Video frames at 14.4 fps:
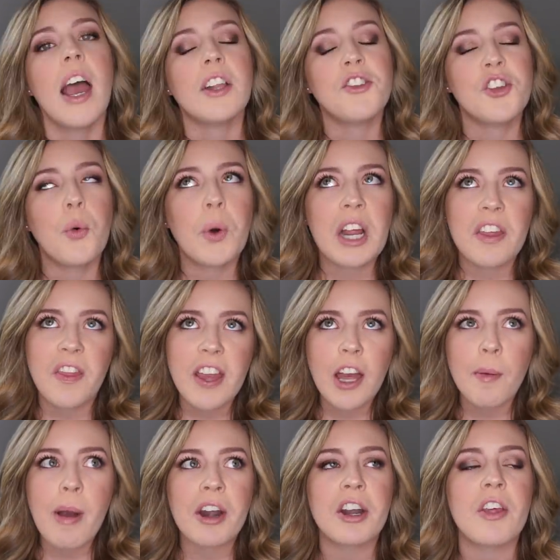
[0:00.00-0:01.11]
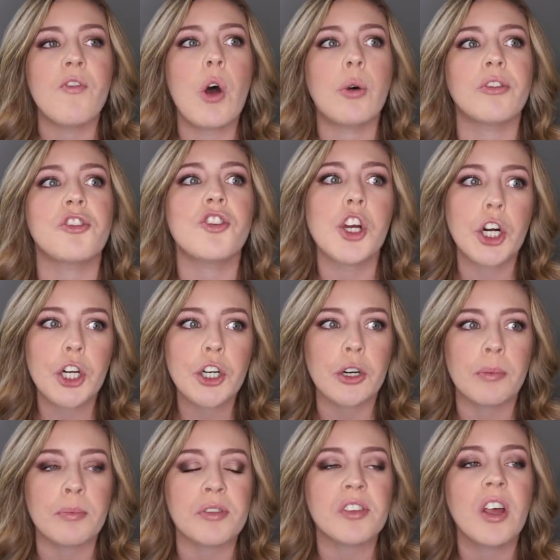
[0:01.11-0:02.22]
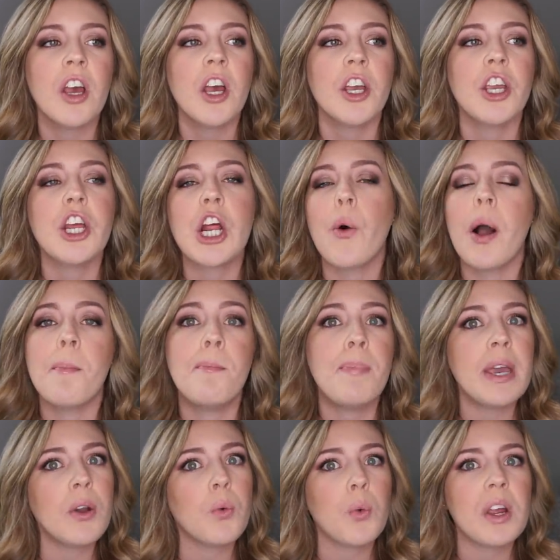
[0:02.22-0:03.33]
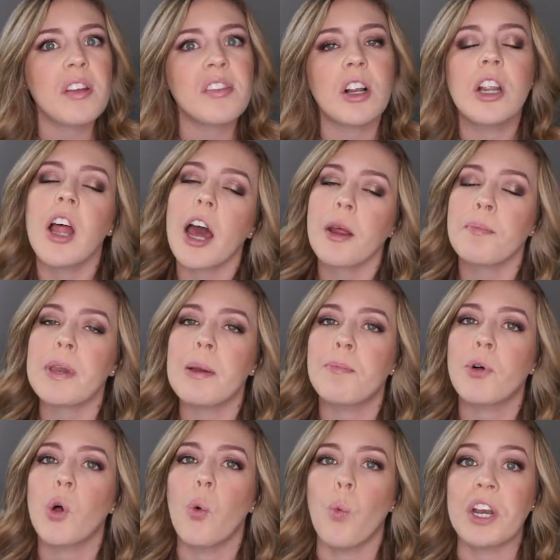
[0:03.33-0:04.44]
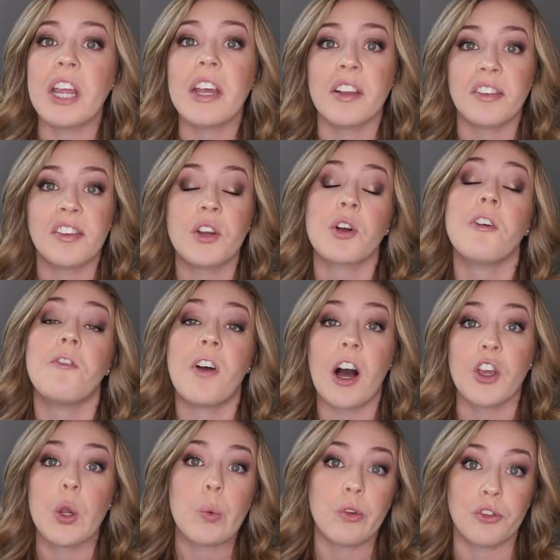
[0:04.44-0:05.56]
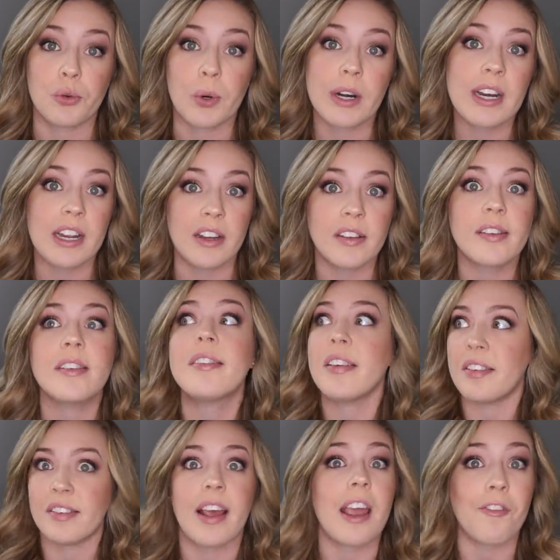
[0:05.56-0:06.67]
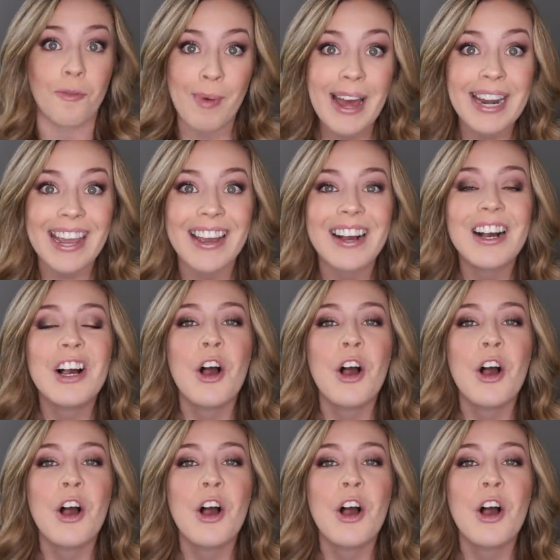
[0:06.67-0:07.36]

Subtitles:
And so when I think about it in those terms, you know, a big reason a lot of people would consider a value resort is to save money.